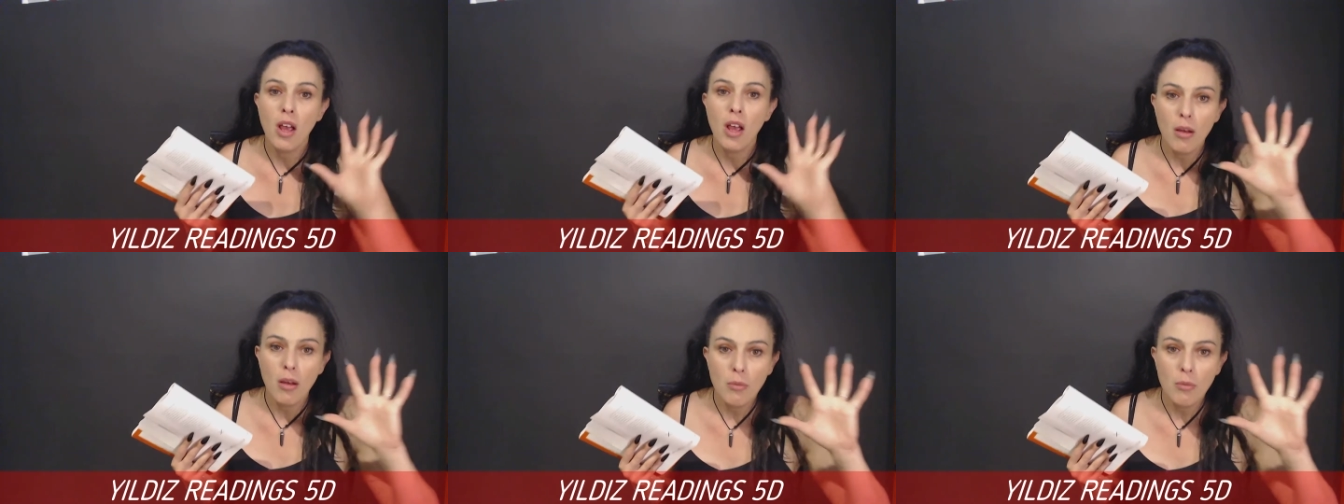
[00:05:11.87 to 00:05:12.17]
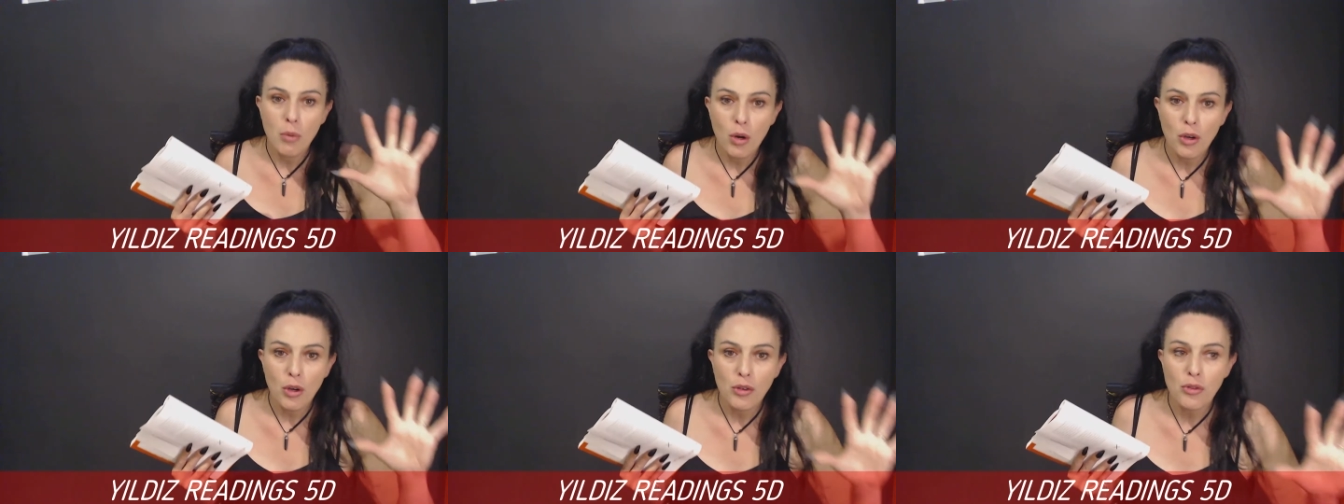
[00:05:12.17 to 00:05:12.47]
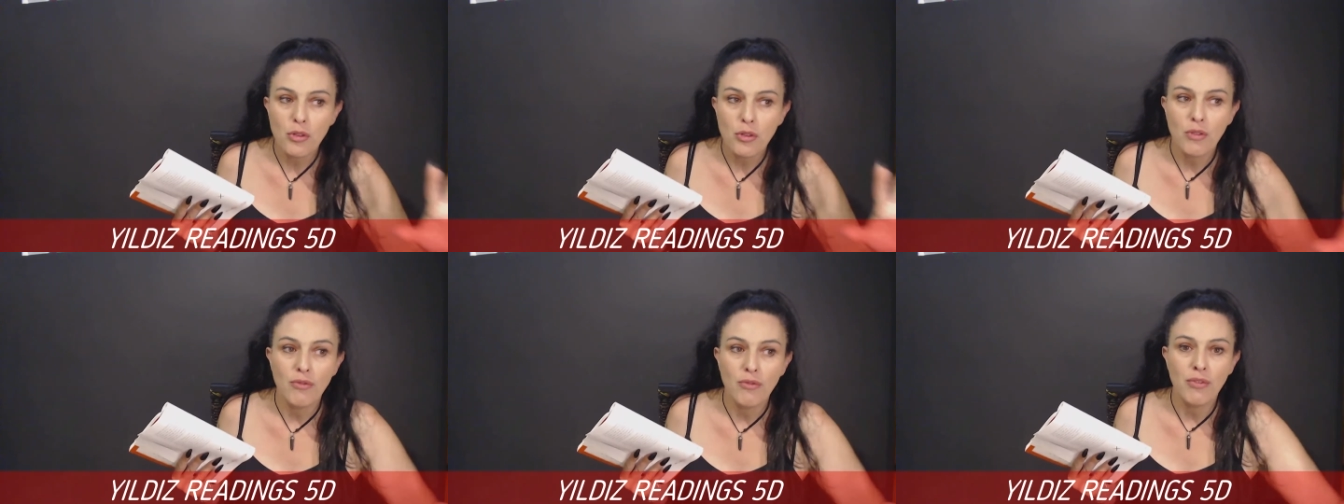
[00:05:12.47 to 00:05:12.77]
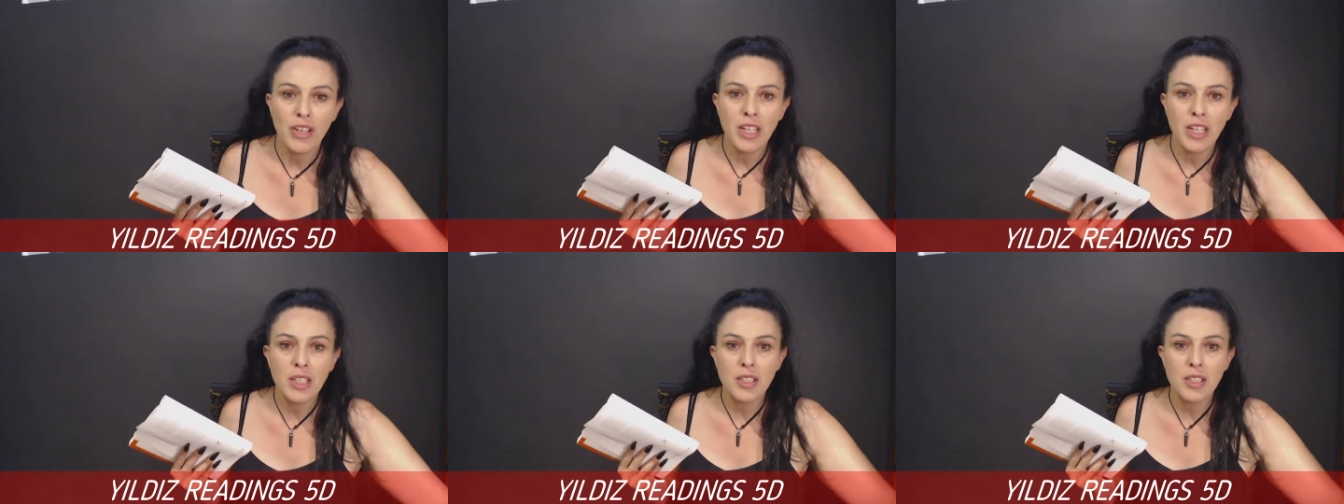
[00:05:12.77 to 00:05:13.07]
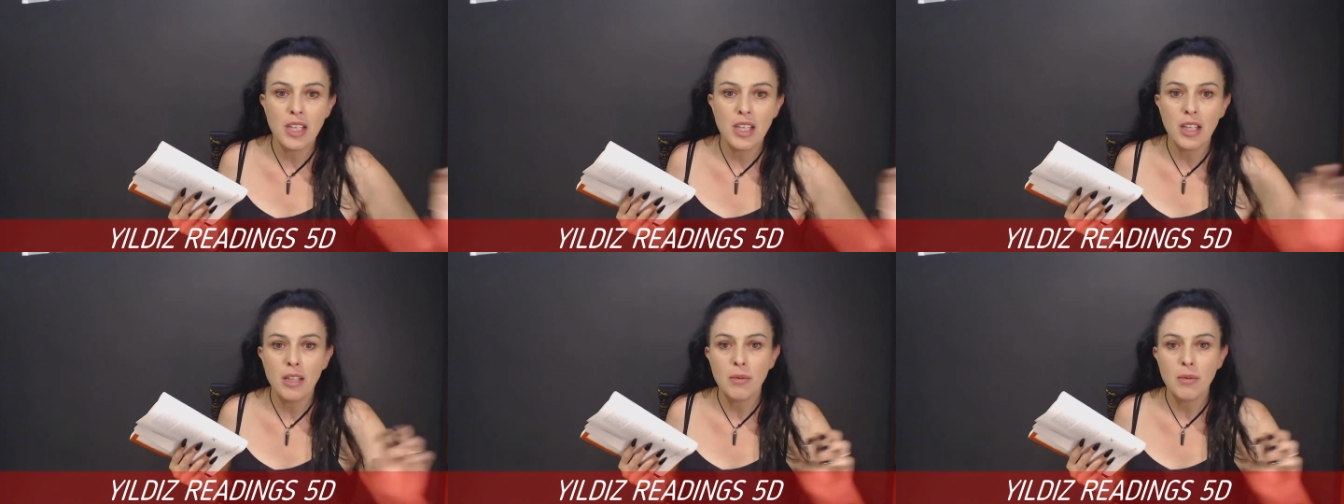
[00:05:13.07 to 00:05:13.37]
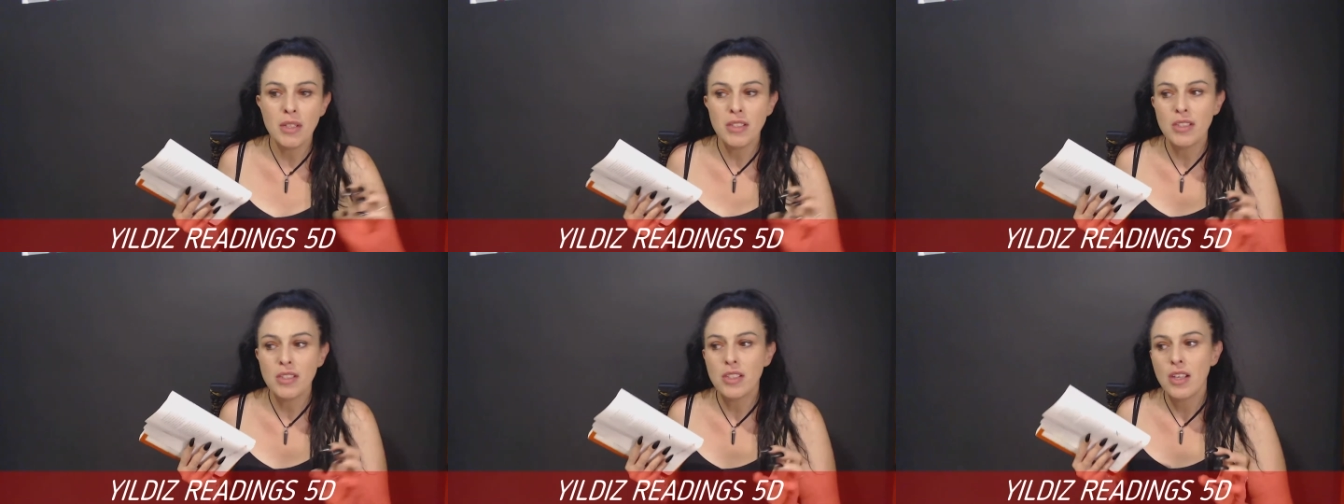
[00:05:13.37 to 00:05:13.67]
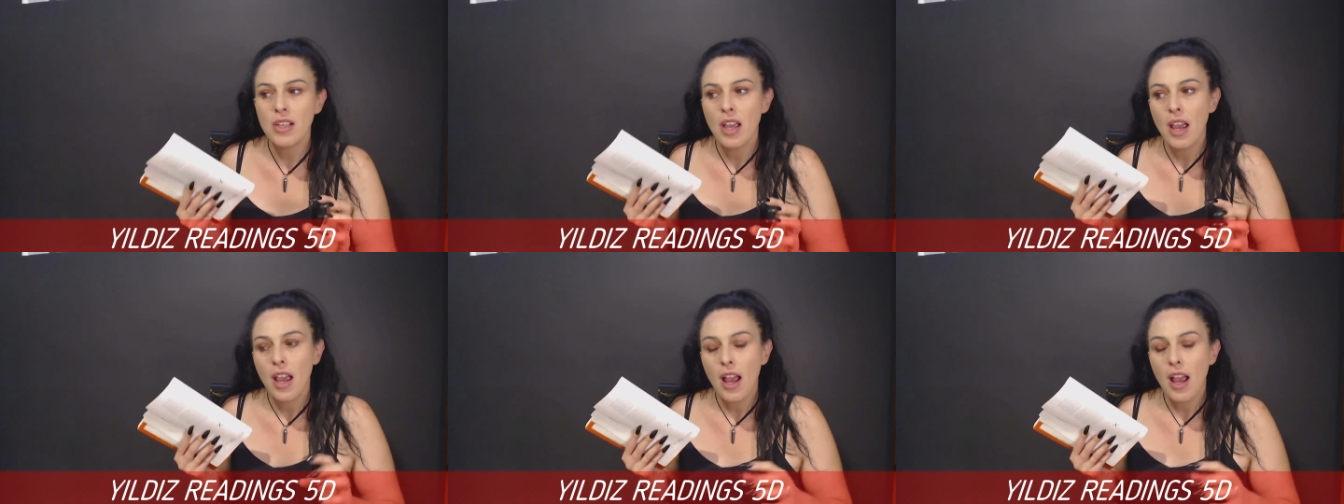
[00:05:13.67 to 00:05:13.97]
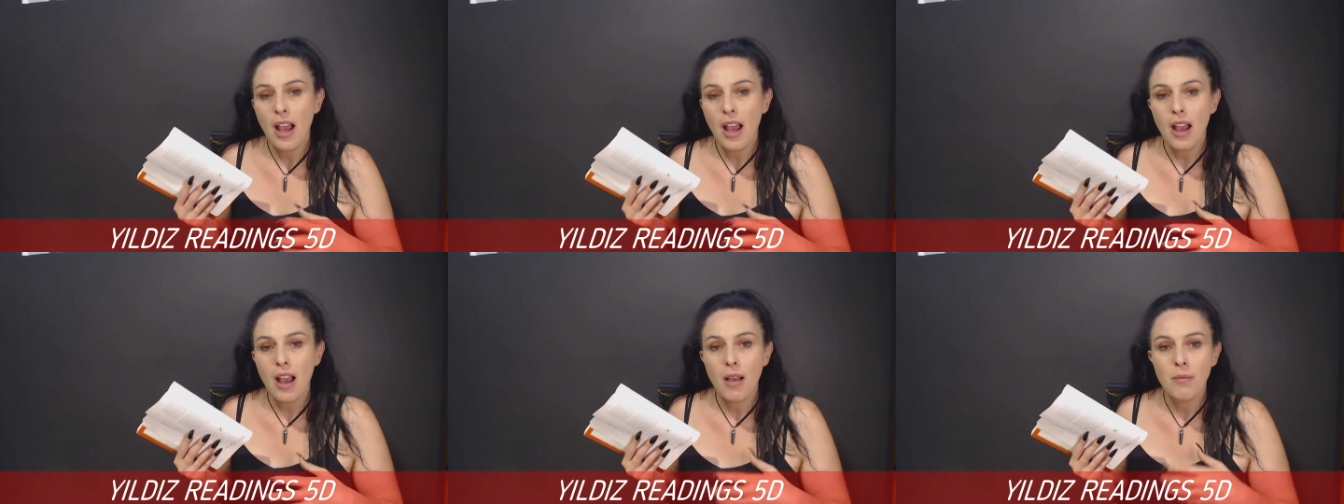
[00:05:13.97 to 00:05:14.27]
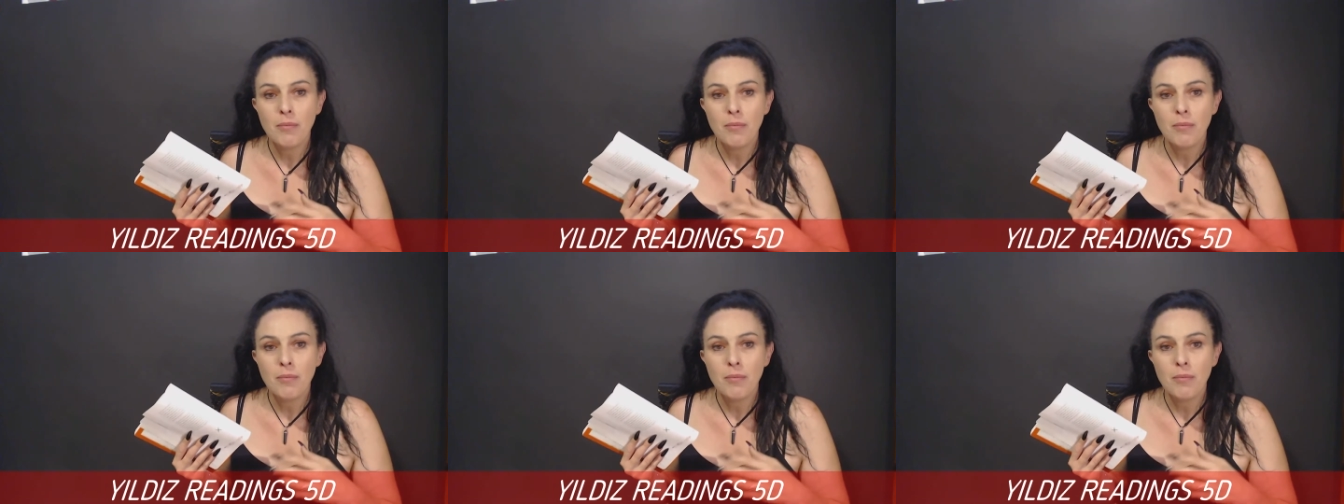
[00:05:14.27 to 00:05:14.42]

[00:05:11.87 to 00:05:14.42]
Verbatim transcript: both Venus elements, um,